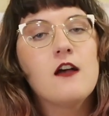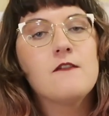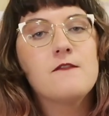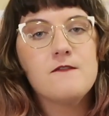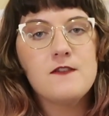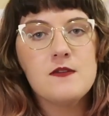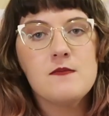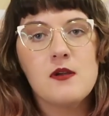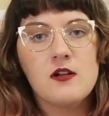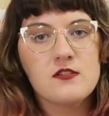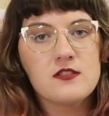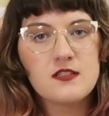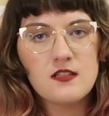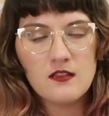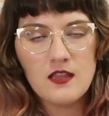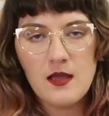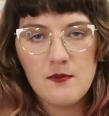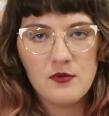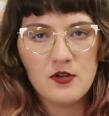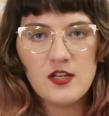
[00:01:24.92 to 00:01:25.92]
a female
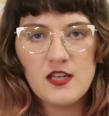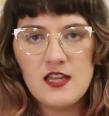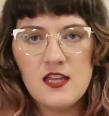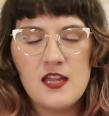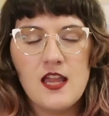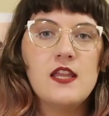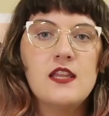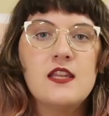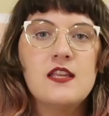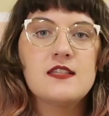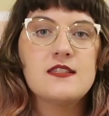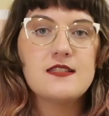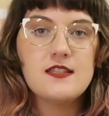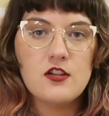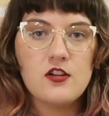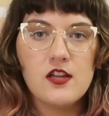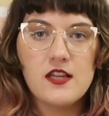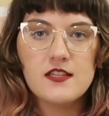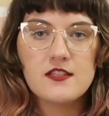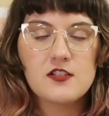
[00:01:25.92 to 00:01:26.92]
celebrity in a
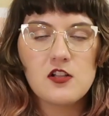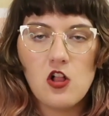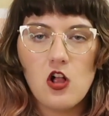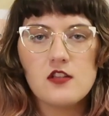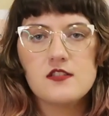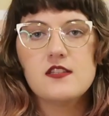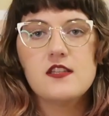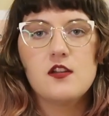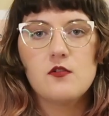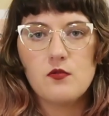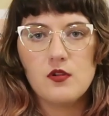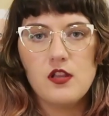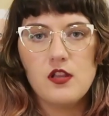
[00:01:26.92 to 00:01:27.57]
serious closeted